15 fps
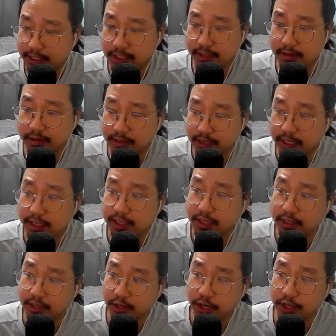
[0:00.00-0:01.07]
on
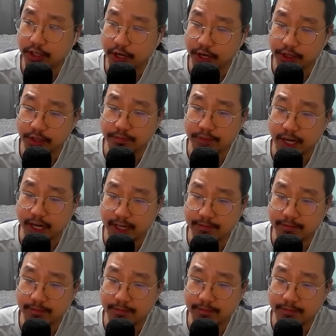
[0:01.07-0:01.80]
the bottom